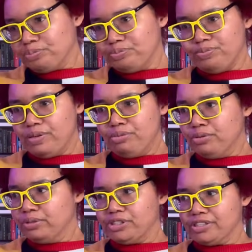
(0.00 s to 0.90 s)
people
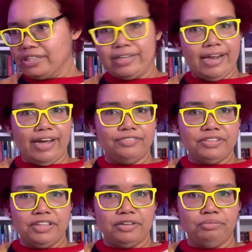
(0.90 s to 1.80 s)
would just like
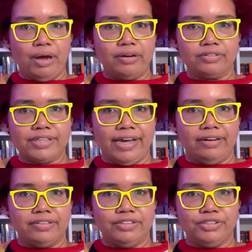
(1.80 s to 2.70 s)
have their bottles
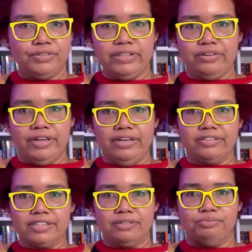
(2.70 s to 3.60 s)
out and doing their
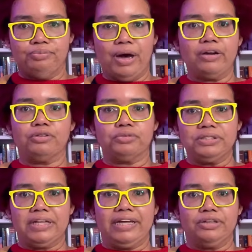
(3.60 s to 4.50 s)
nails, and the bottle
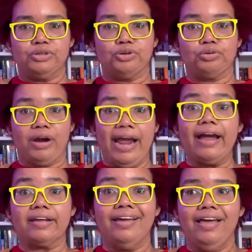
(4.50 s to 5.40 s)
would like
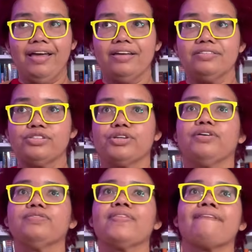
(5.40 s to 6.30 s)
crack.
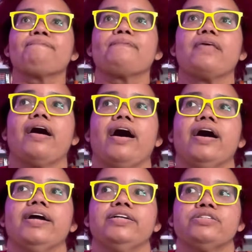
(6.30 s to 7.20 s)
So
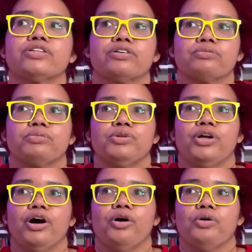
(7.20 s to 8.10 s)
I don't
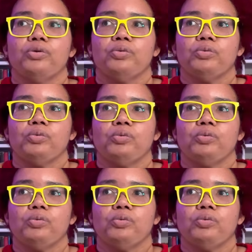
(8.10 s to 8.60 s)
know